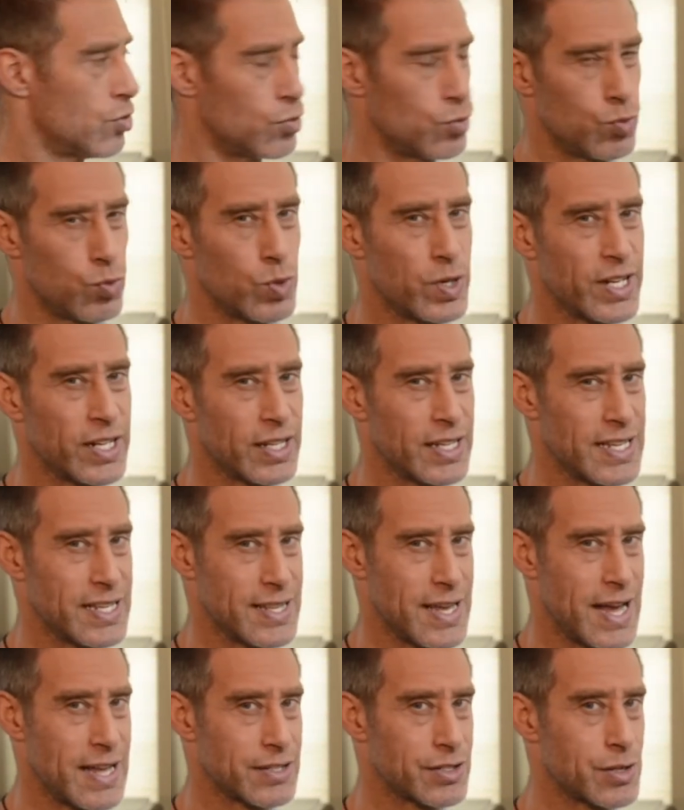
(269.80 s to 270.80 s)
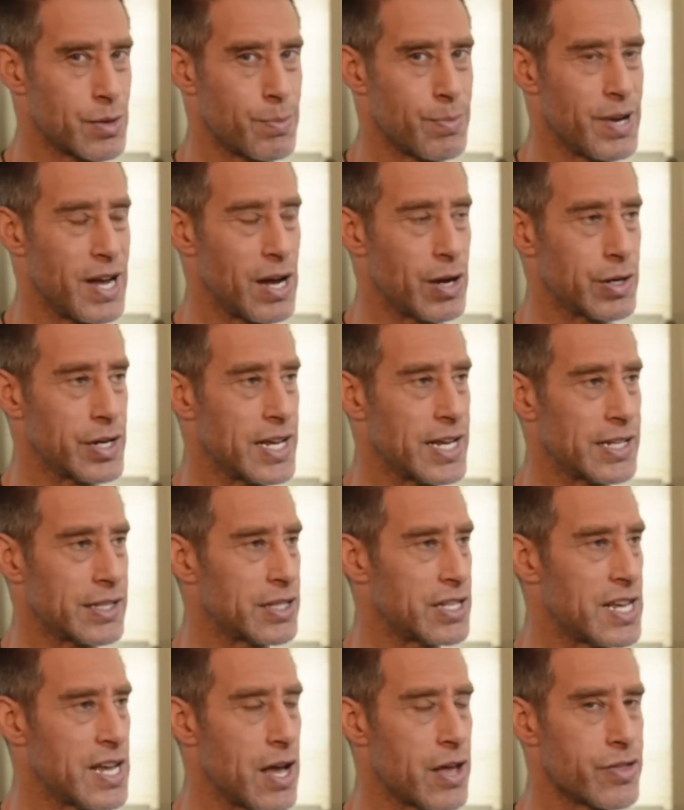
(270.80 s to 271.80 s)
Really, that's about it.
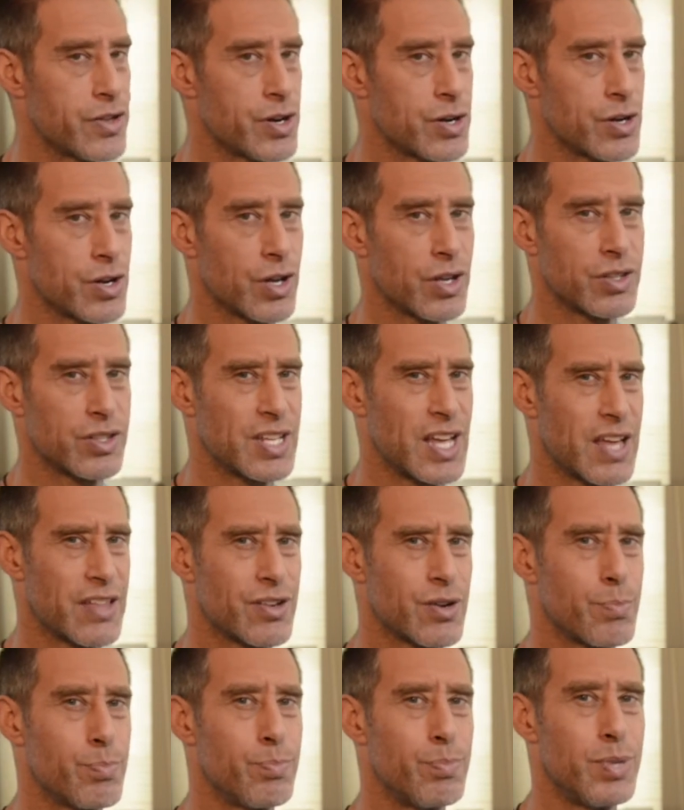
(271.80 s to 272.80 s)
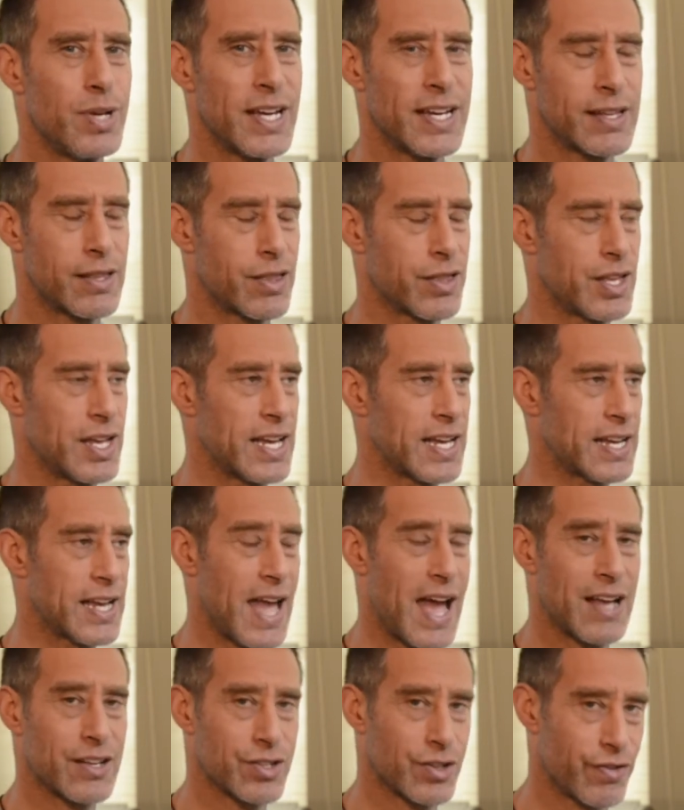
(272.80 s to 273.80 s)
The other big thing
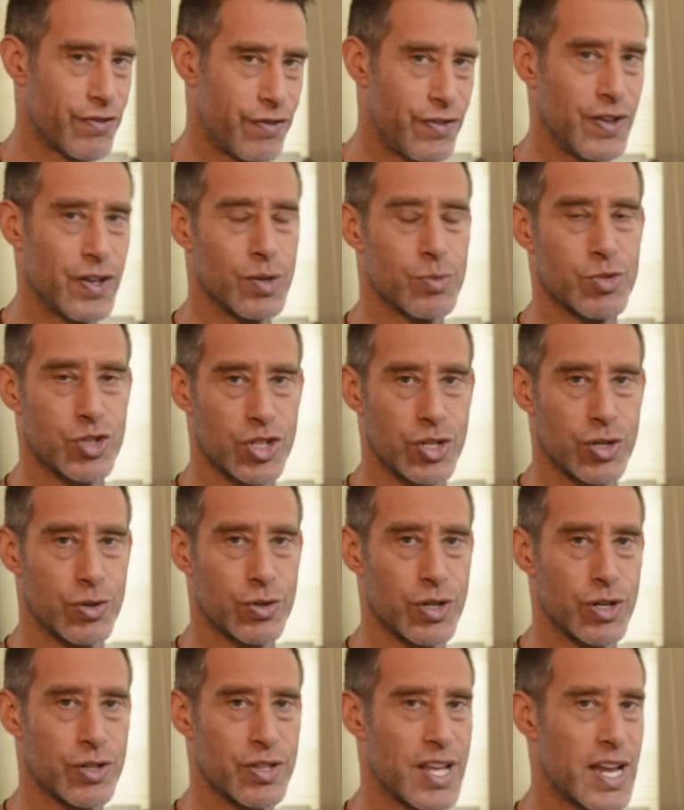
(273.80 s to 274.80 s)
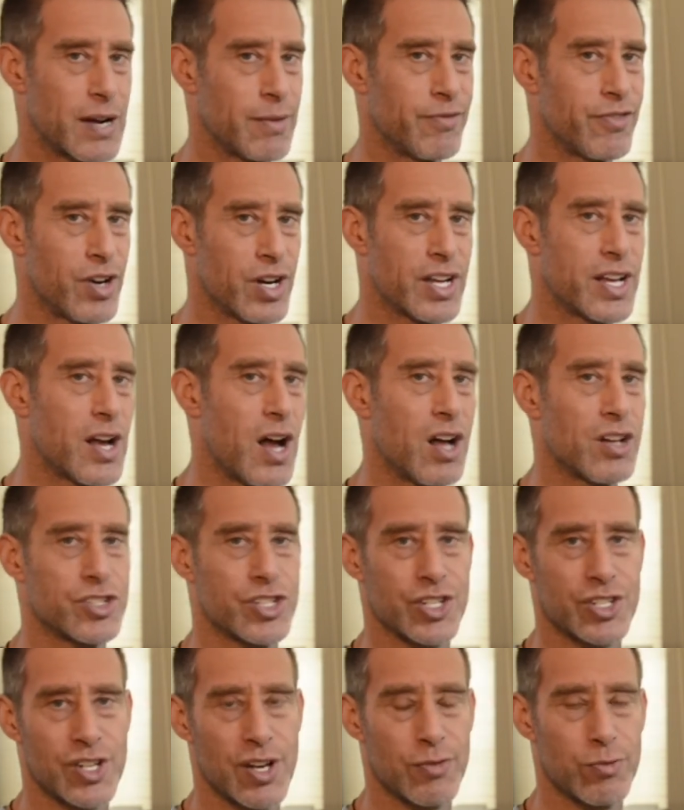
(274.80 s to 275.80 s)
as a film shooter that I'm very
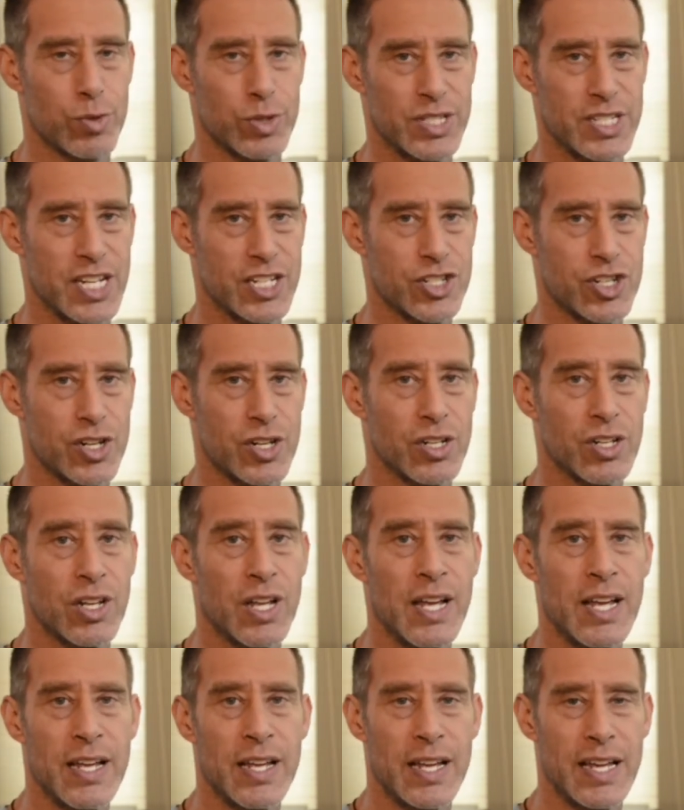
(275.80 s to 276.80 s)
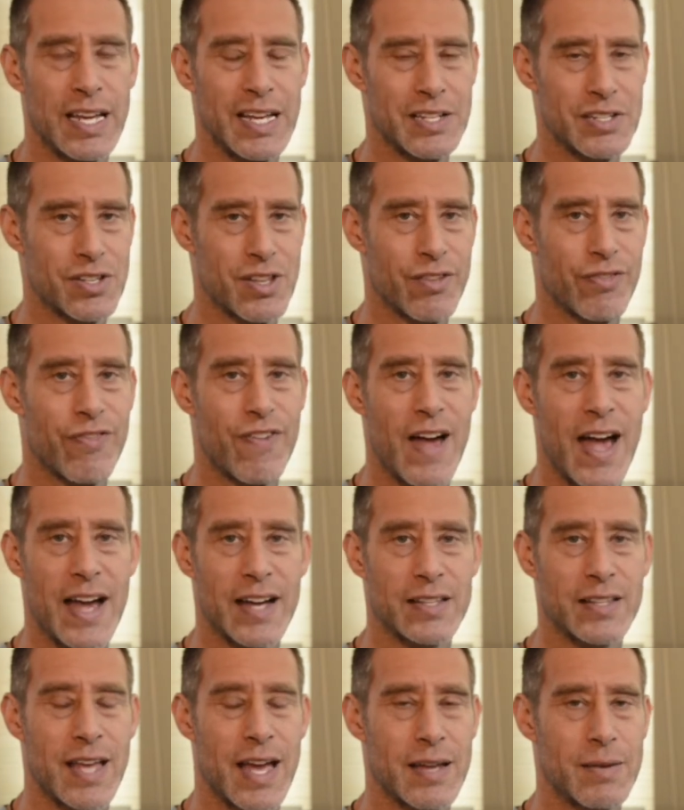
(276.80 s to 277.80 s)
conscious of with digital is the
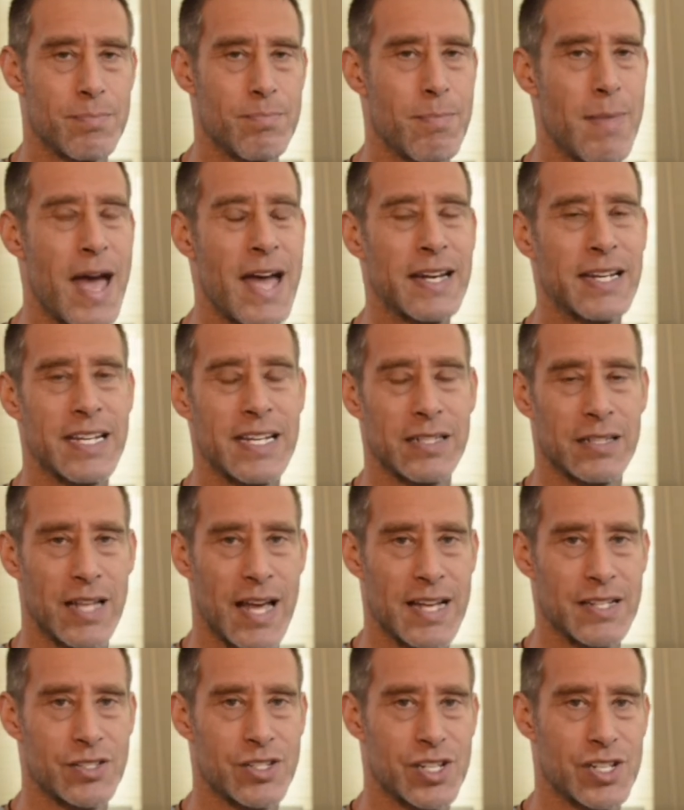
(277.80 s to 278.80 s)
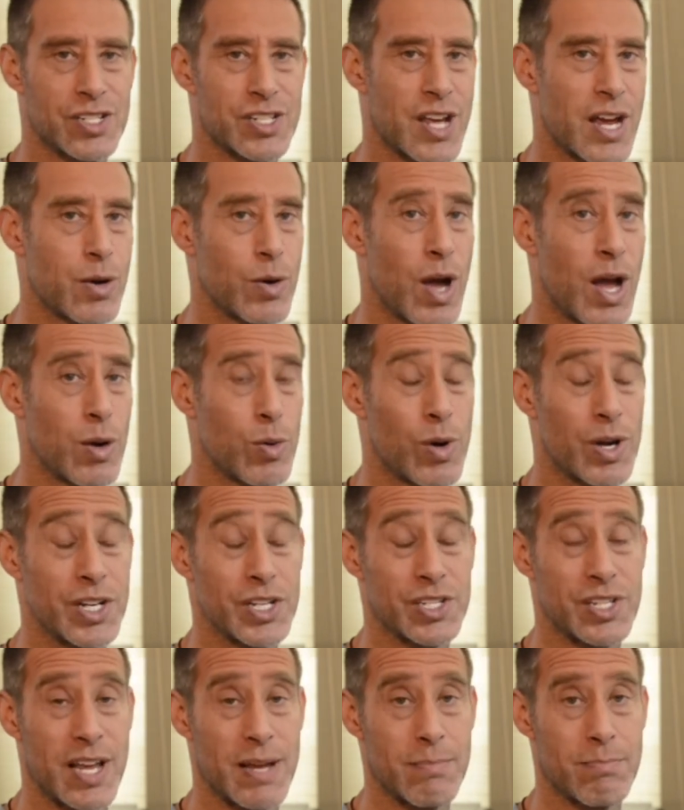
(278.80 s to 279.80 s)
fact that many lenses, I want to
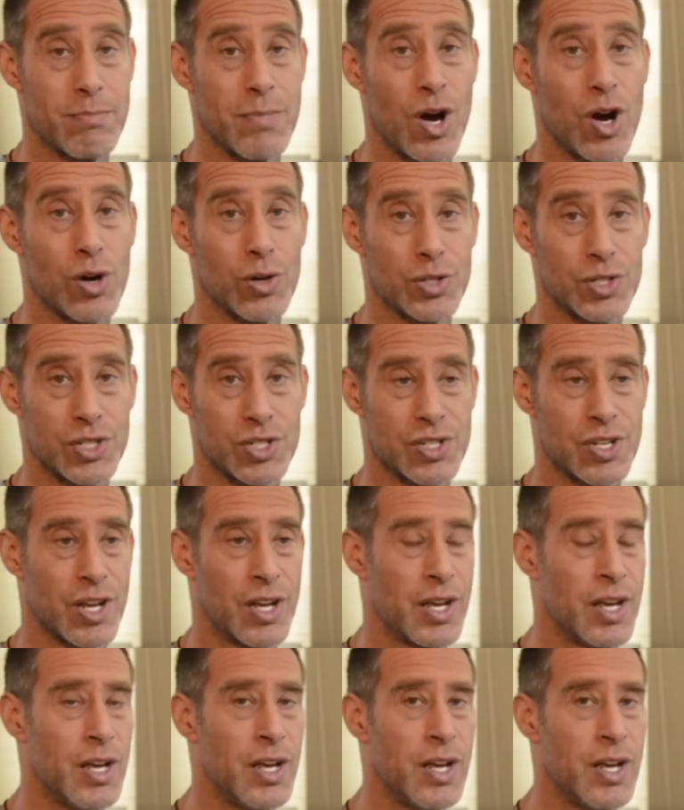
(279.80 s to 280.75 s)
say most,